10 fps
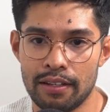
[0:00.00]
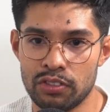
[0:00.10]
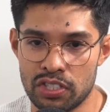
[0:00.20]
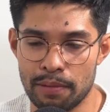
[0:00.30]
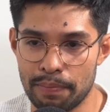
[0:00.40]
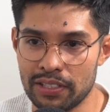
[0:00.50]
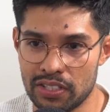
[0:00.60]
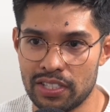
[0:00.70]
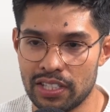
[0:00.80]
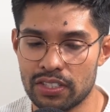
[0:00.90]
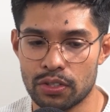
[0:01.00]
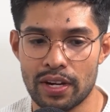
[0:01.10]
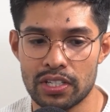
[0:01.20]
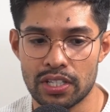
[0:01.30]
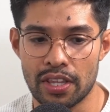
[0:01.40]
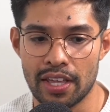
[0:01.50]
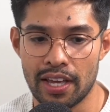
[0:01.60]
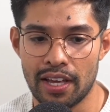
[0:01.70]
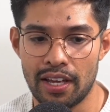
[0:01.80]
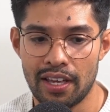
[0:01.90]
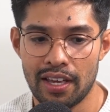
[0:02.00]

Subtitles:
Simply just the integration there.